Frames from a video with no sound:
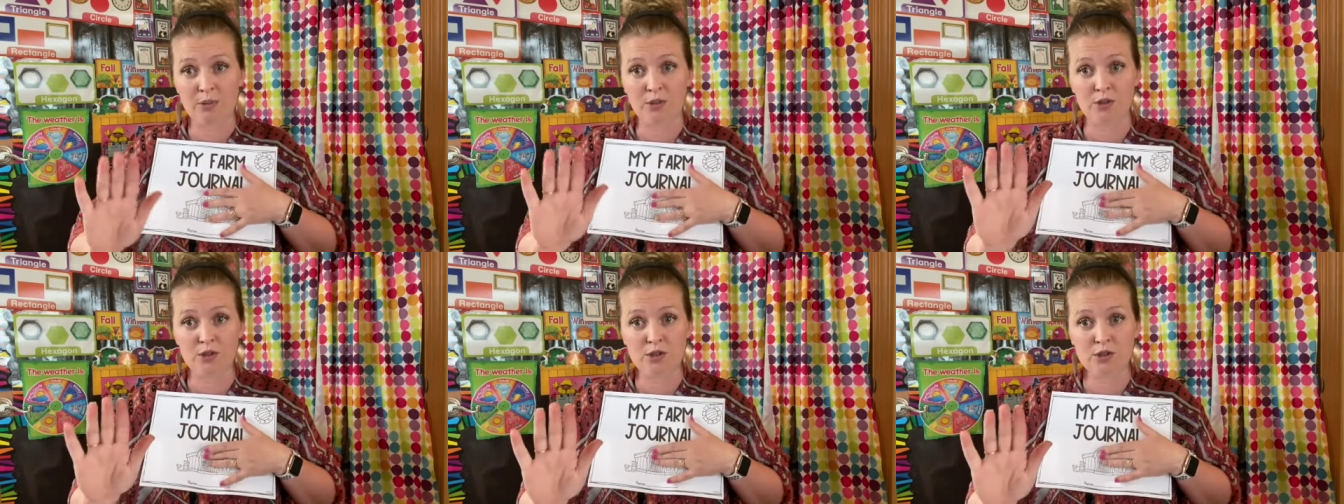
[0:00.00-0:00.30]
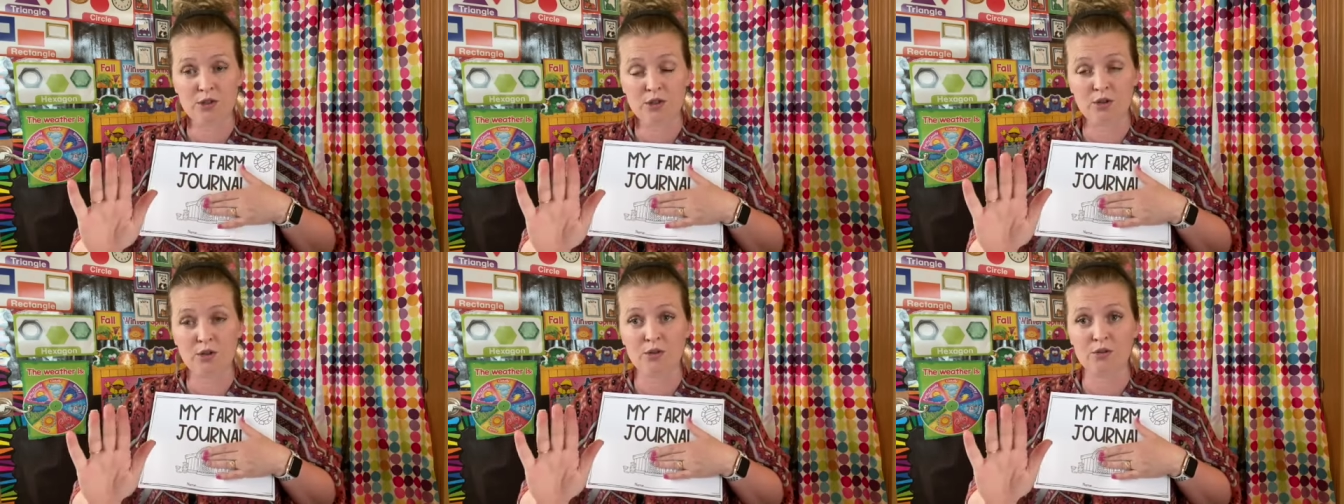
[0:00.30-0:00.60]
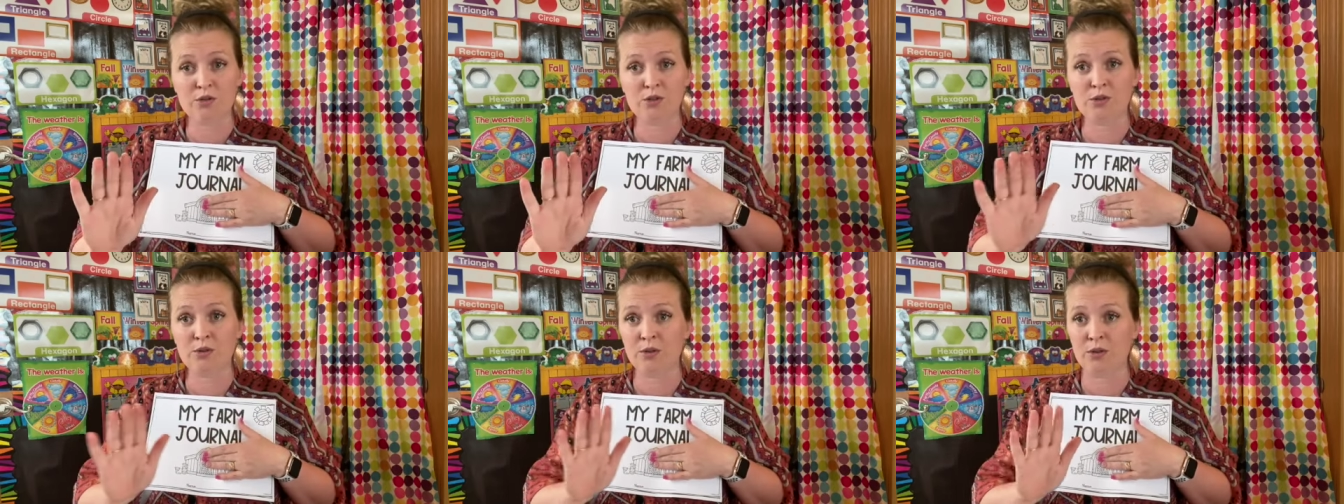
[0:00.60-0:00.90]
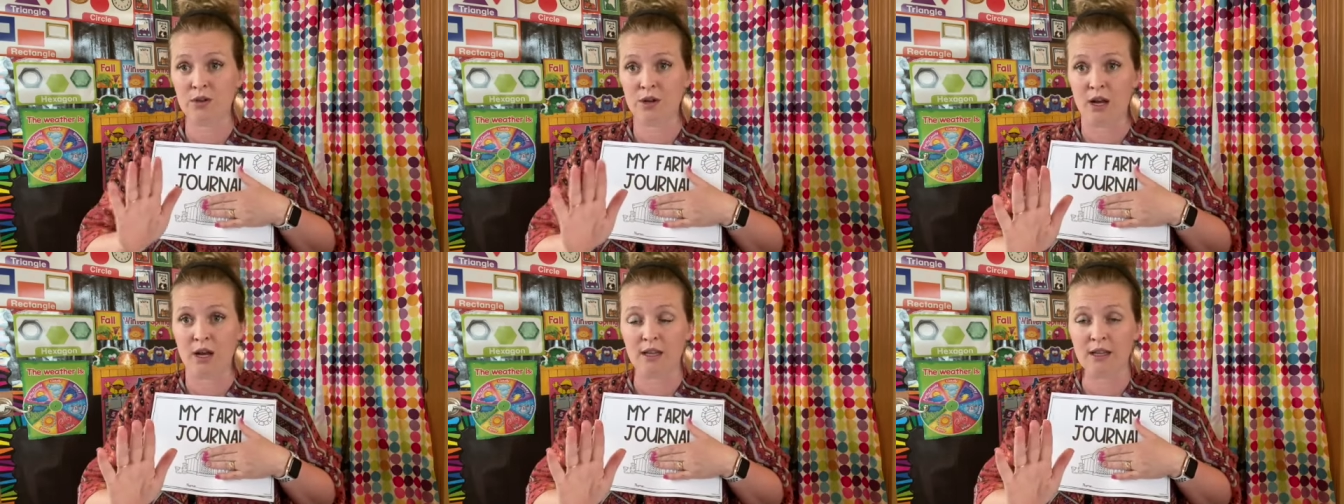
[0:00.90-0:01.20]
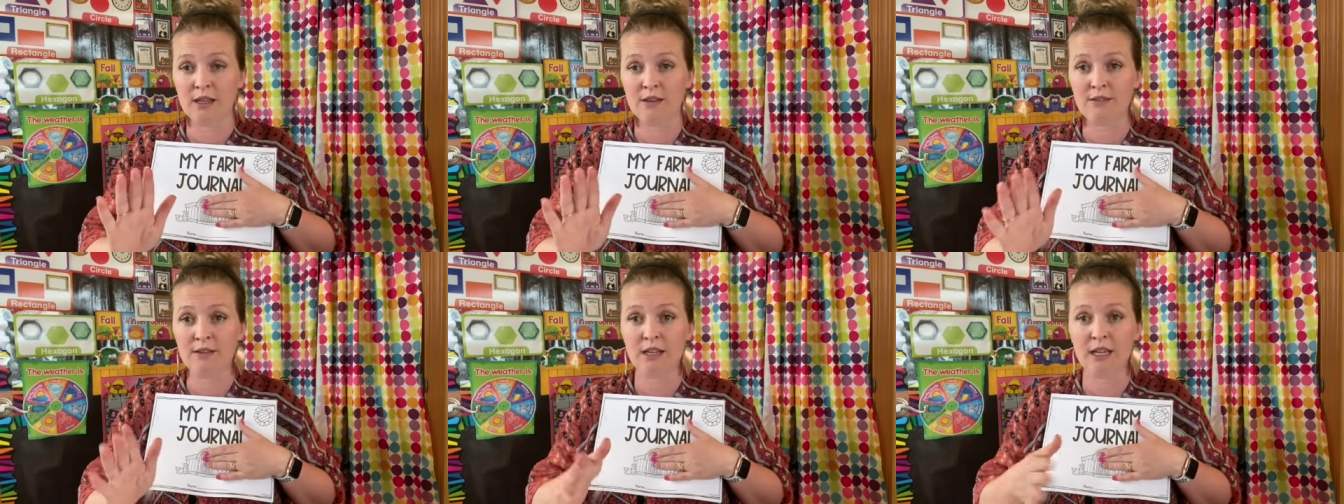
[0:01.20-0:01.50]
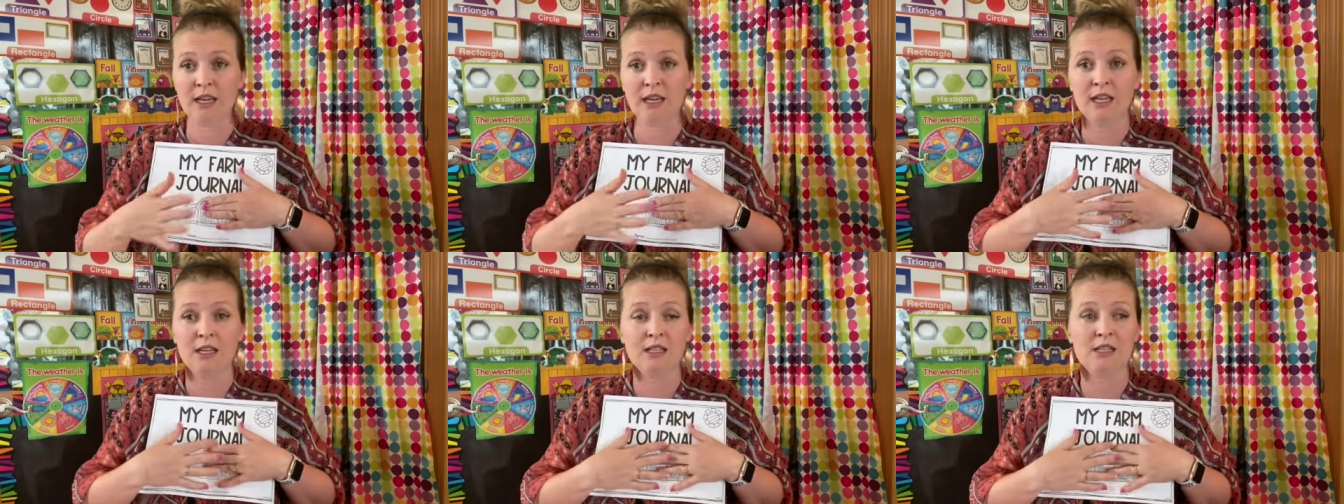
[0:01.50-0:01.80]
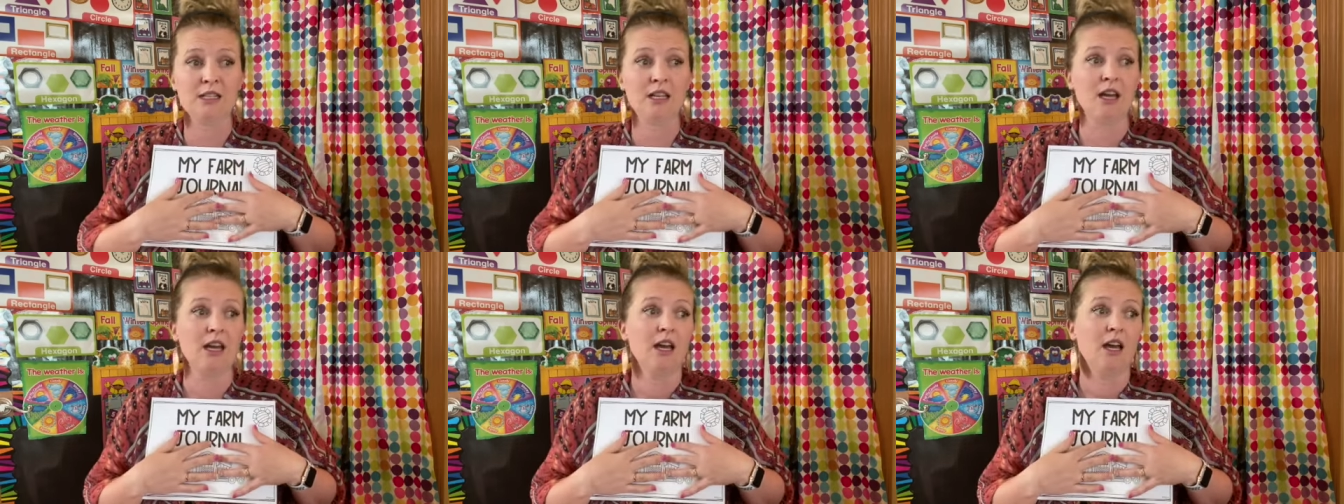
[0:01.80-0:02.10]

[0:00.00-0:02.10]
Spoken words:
push those who are not loving it.